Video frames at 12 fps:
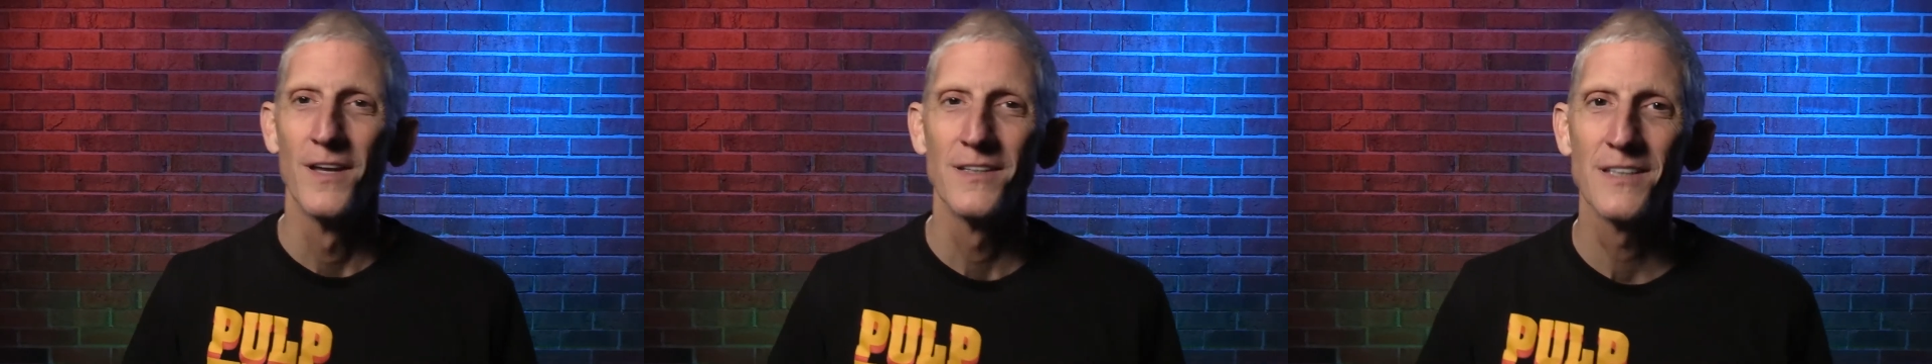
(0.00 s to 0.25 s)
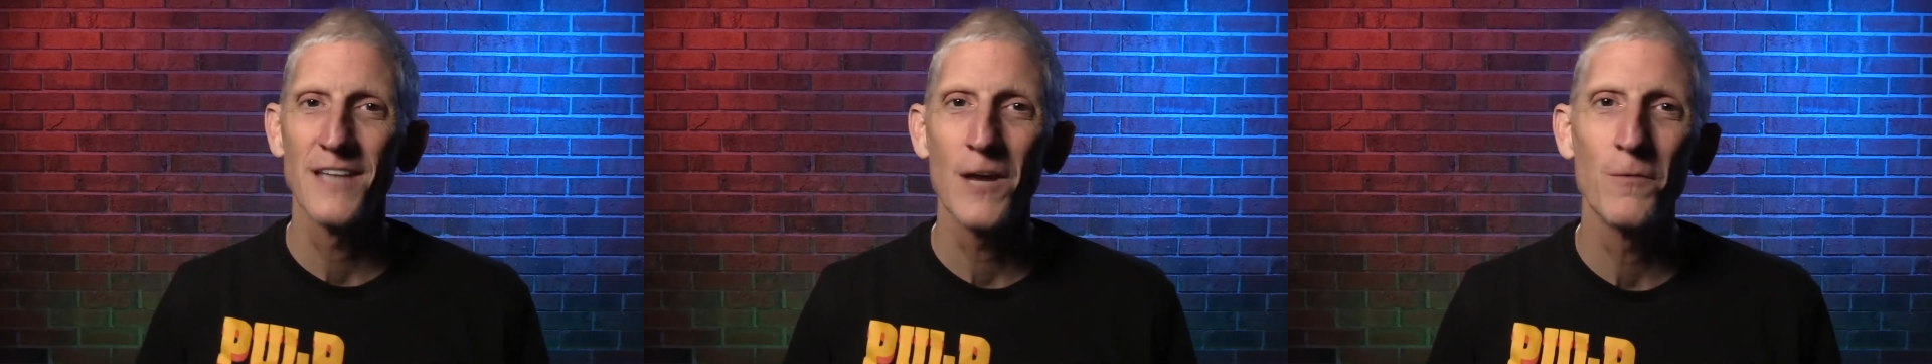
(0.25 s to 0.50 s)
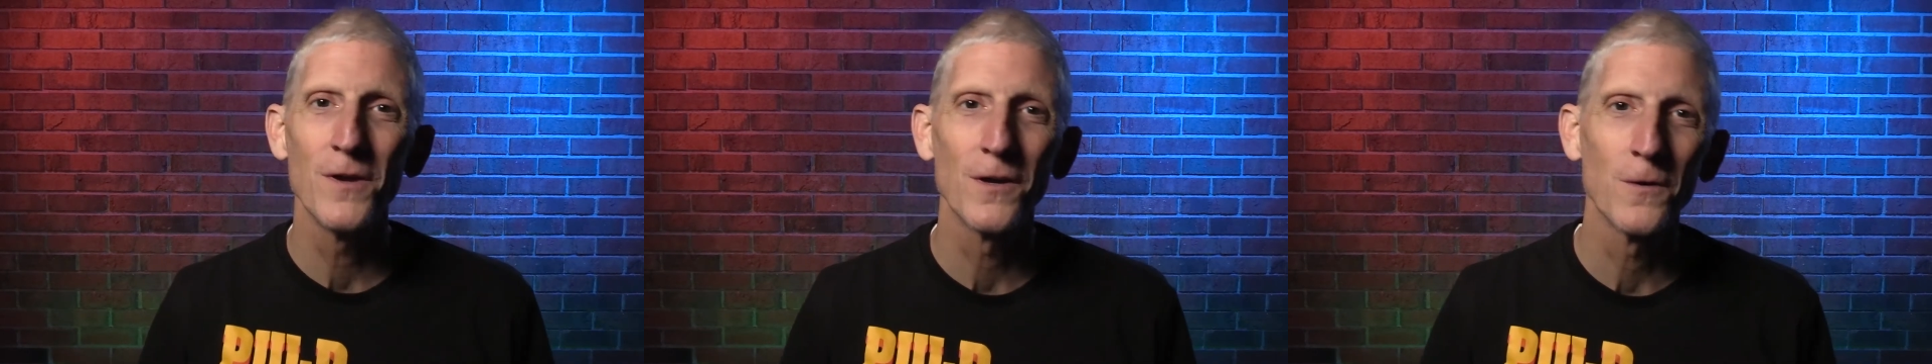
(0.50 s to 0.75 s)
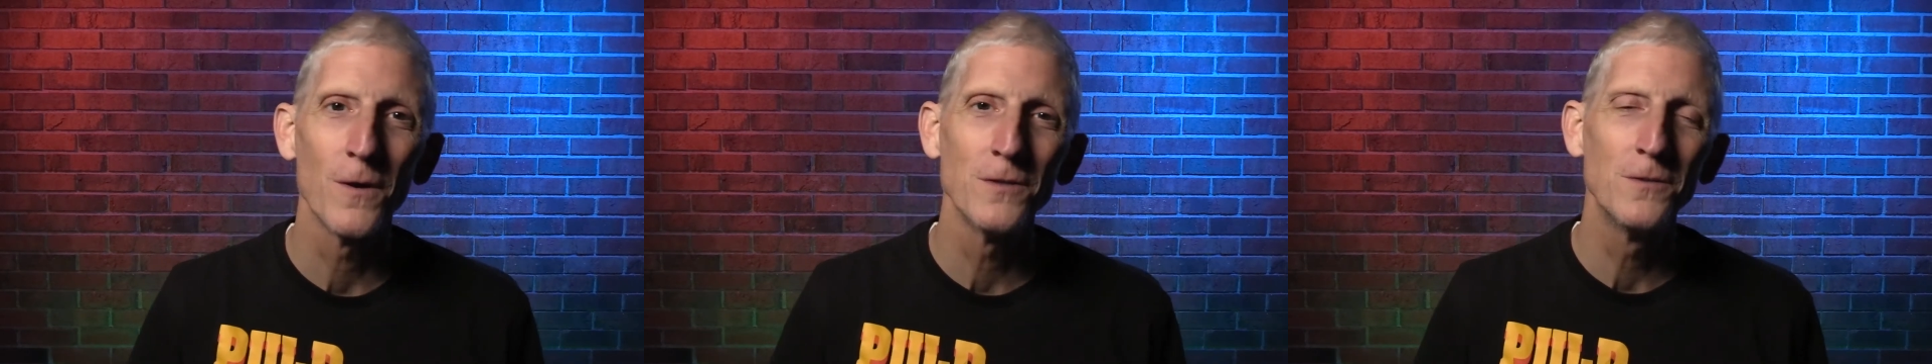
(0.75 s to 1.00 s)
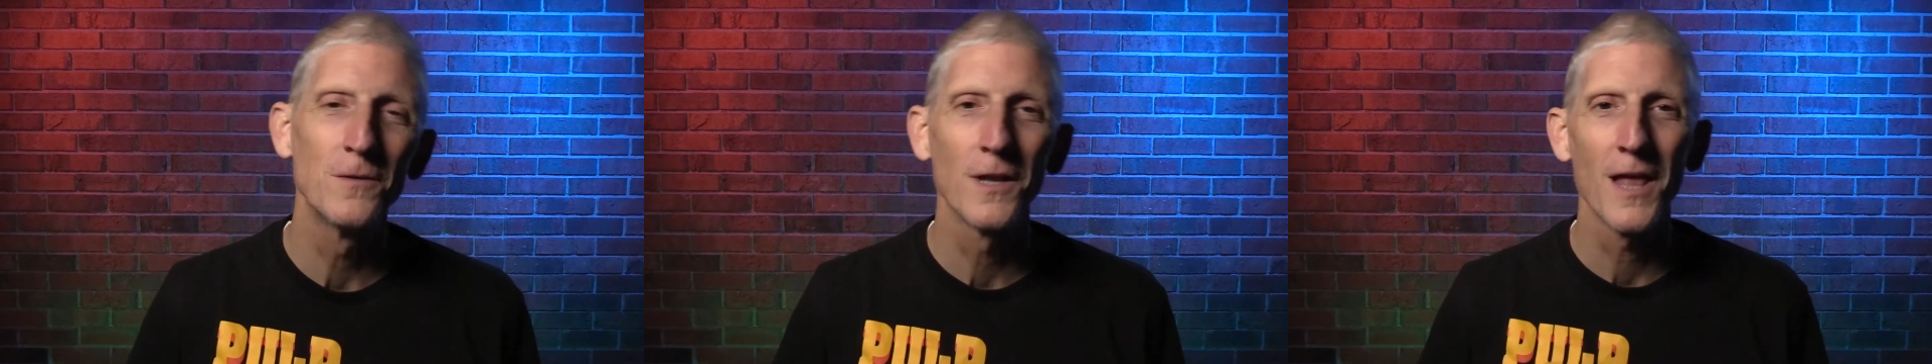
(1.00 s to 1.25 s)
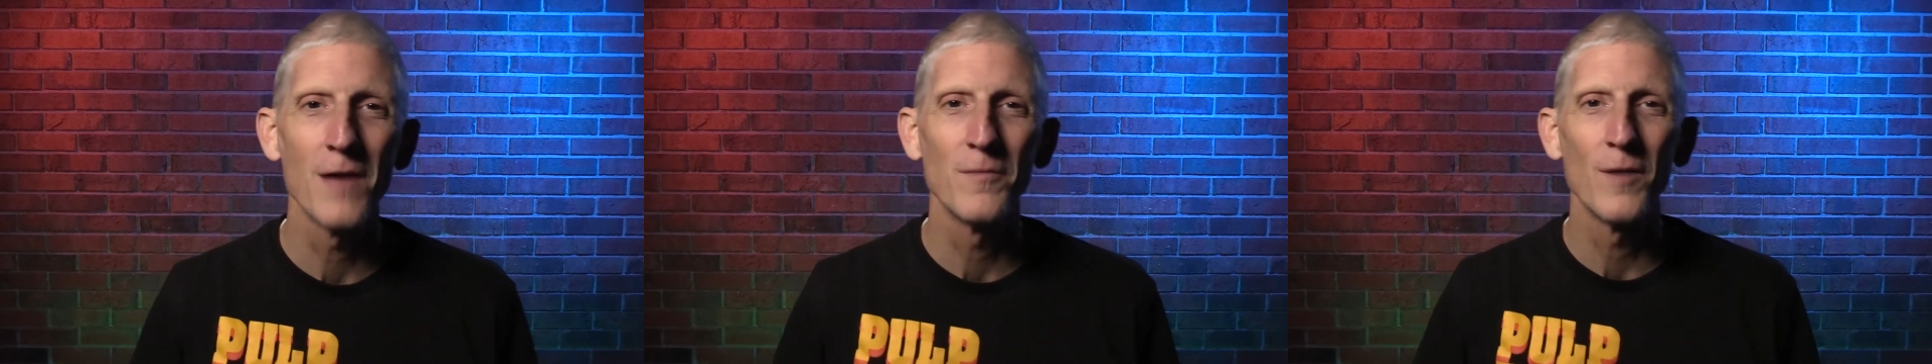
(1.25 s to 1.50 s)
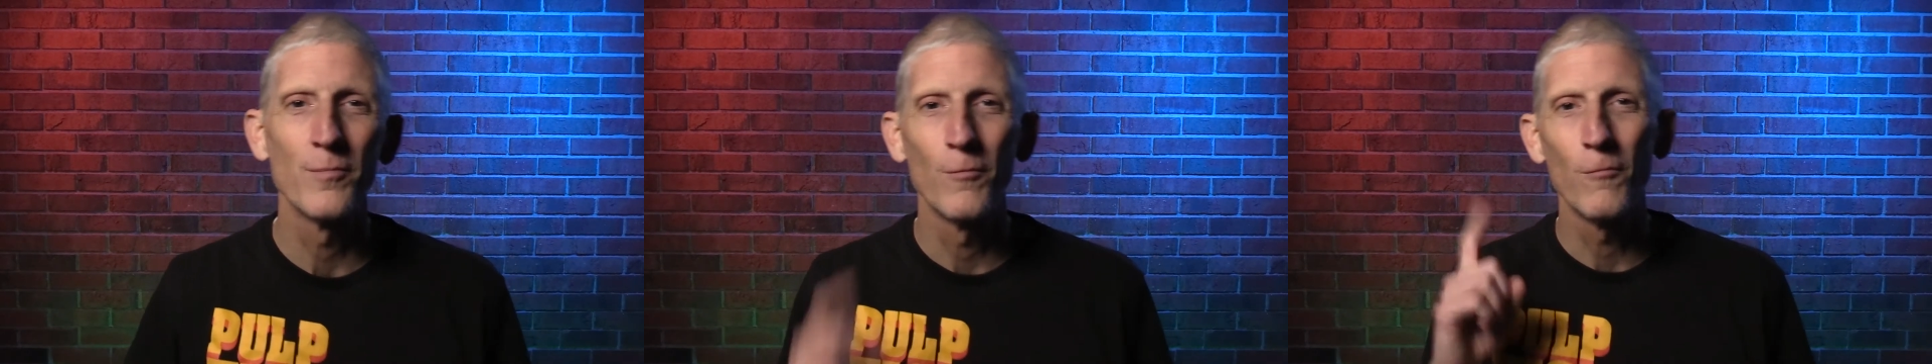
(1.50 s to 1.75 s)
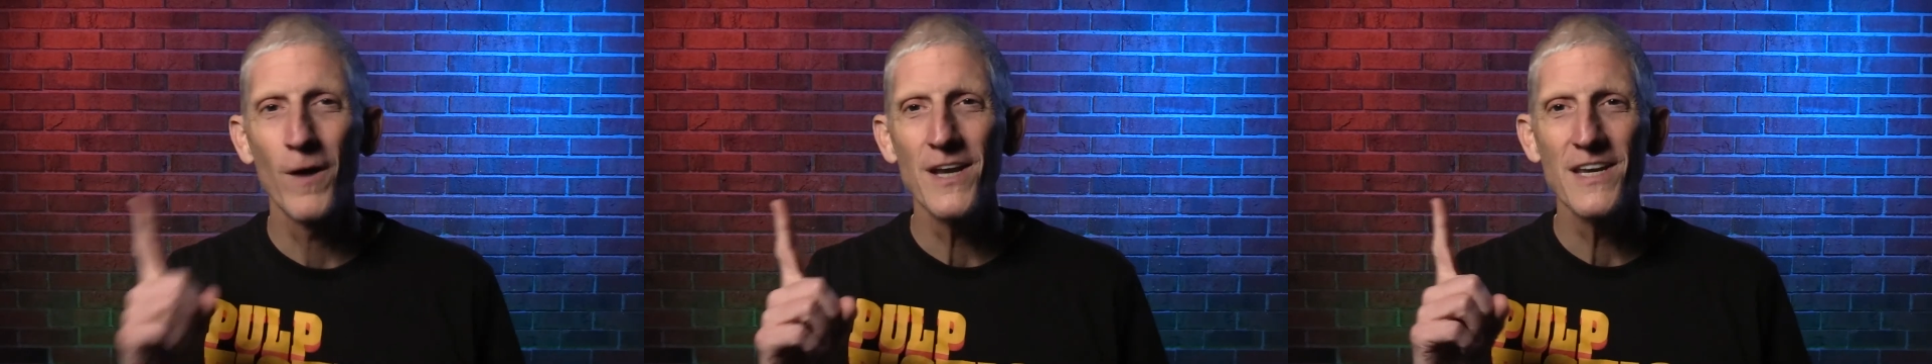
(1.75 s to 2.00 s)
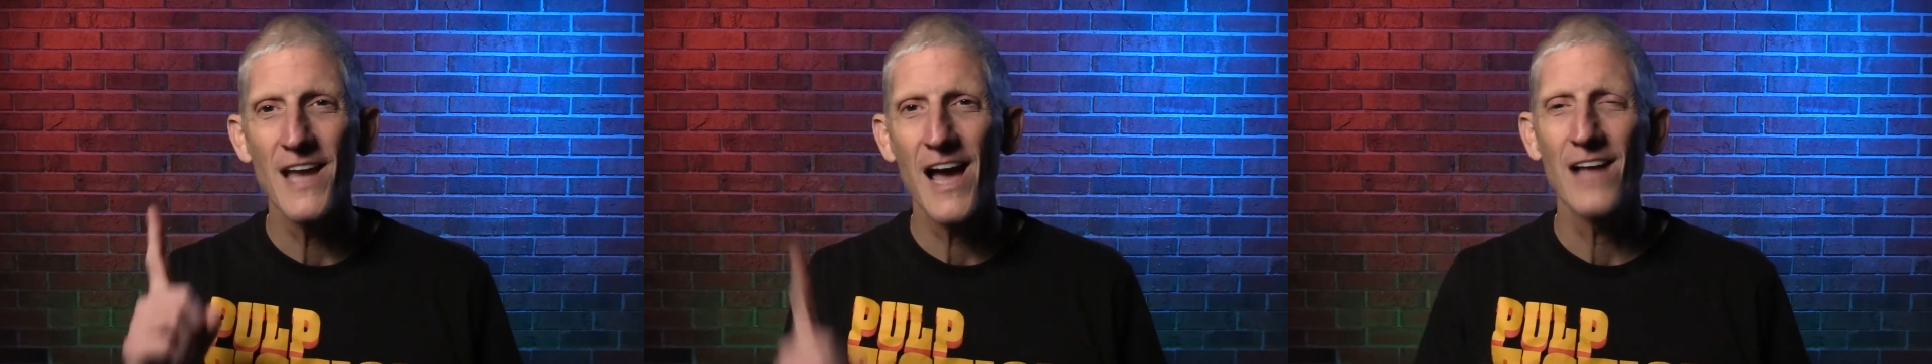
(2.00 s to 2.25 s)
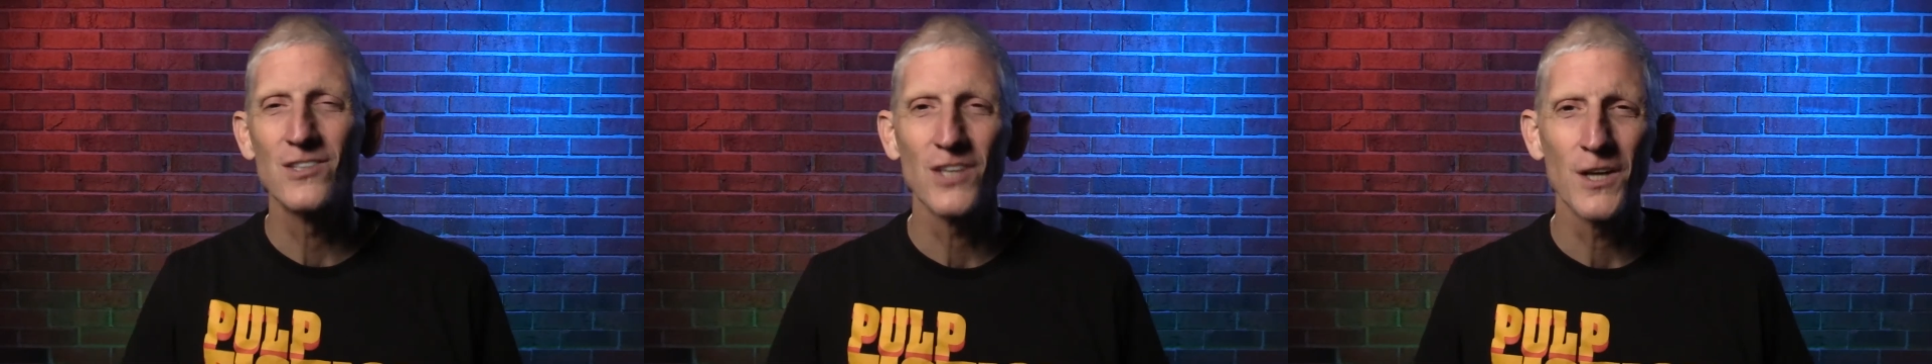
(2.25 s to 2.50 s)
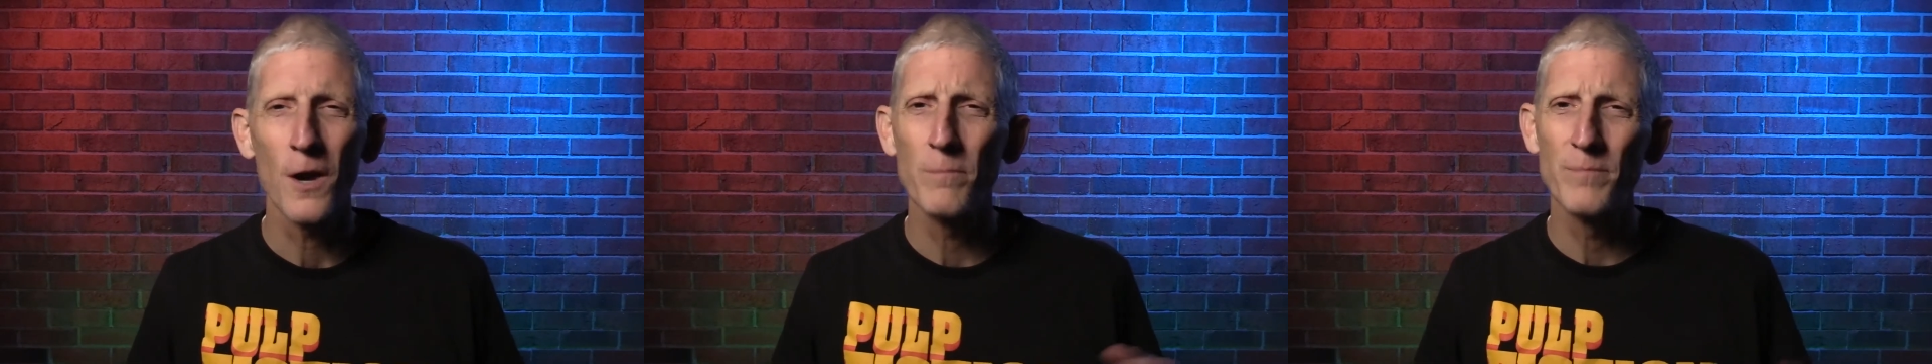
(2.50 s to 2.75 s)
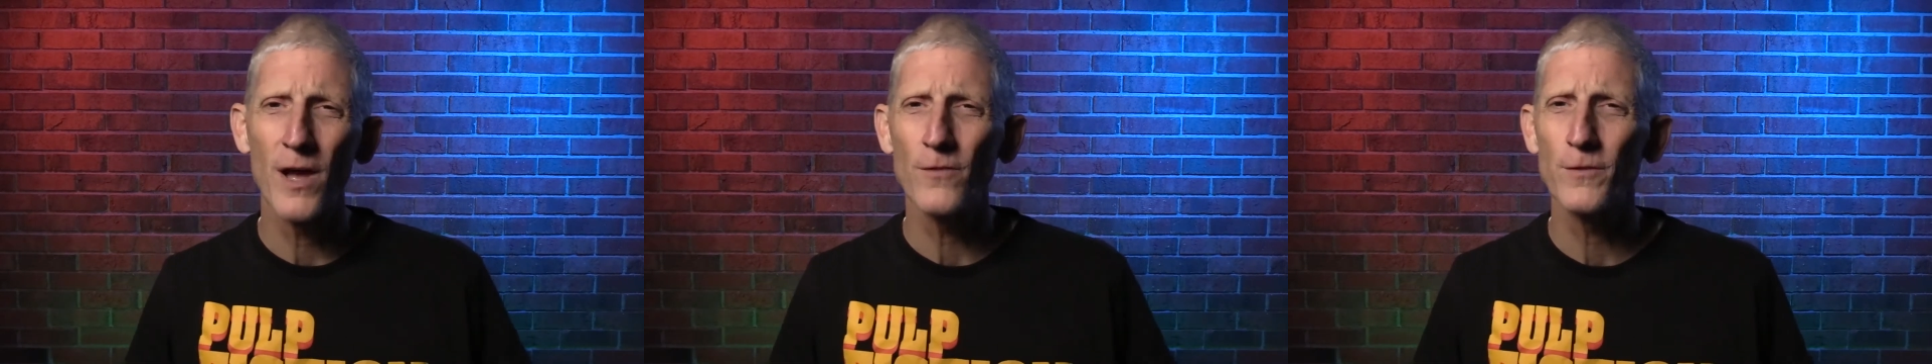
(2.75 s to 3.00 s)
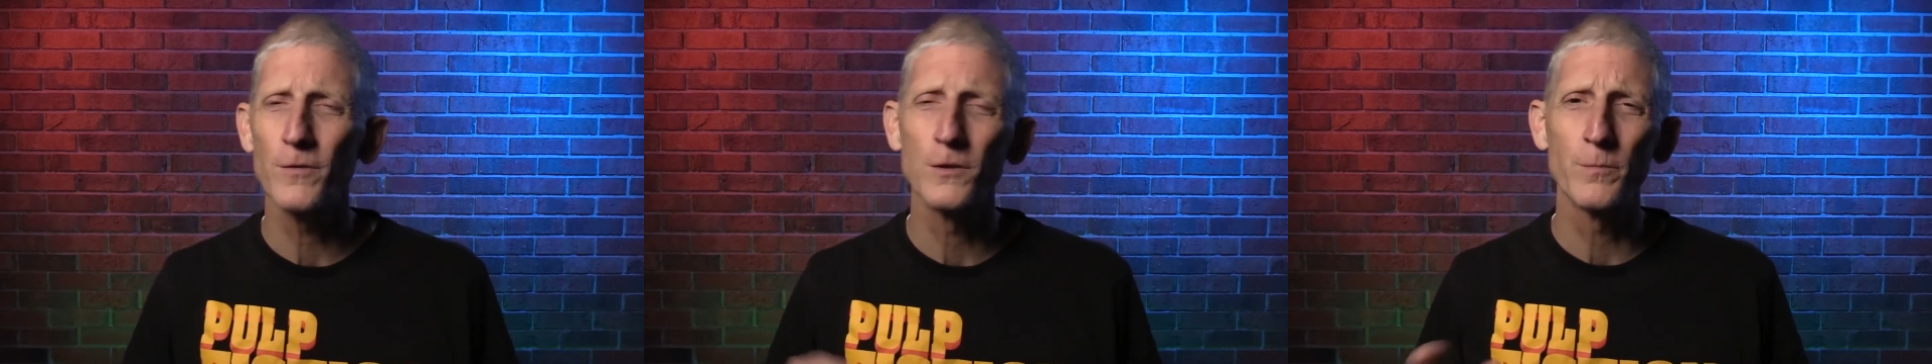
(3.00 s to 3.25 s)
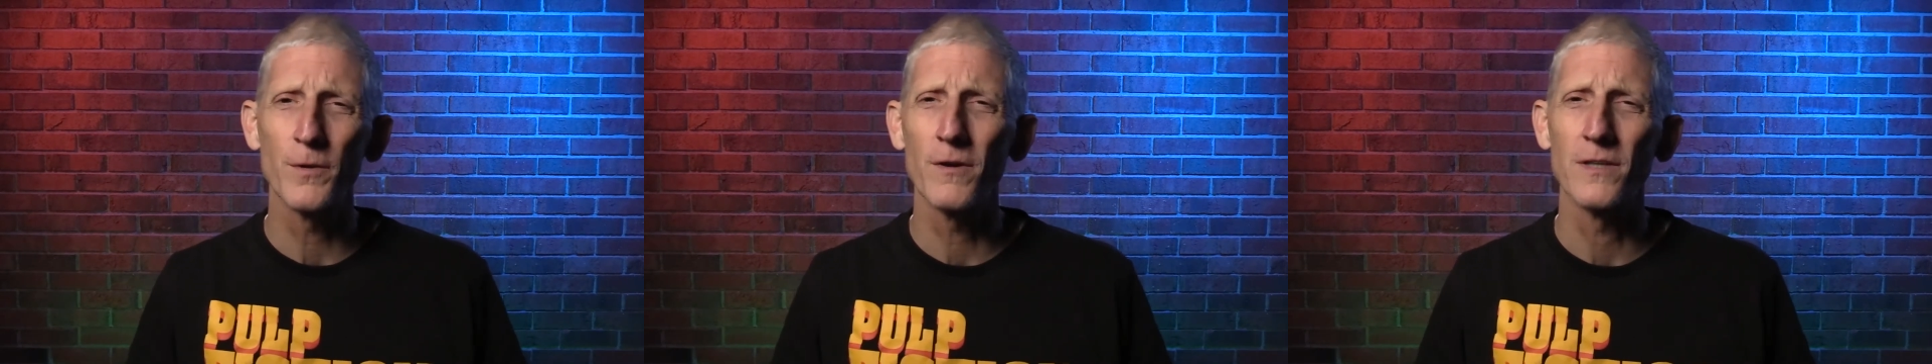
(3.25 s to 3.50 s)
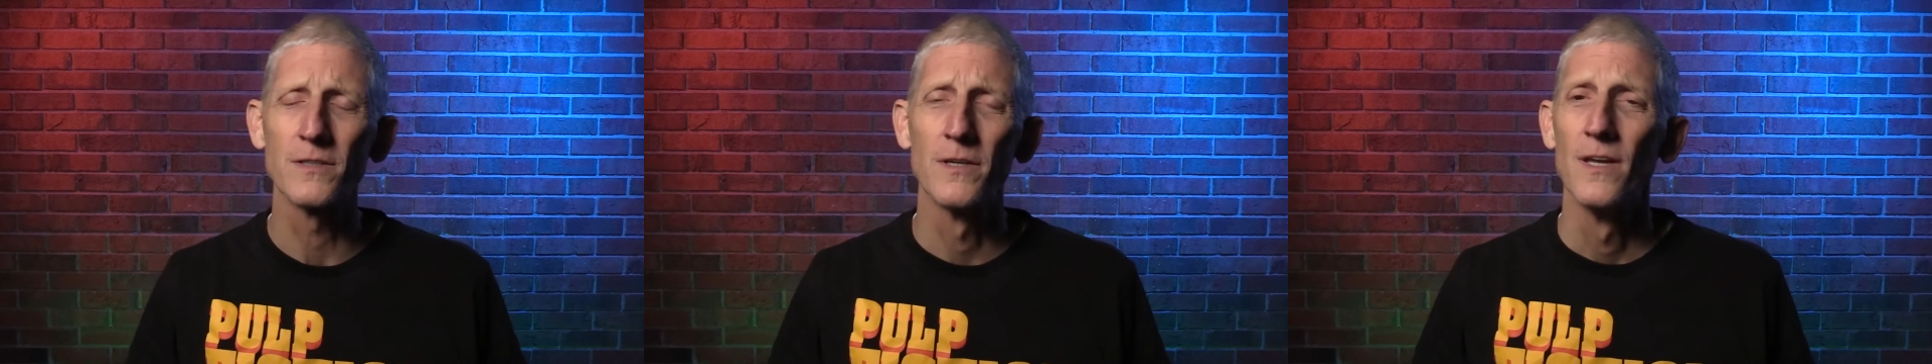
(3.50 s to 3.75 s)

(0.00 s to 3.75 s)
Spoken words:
Today we are going to climb up one notch in our belt of experience.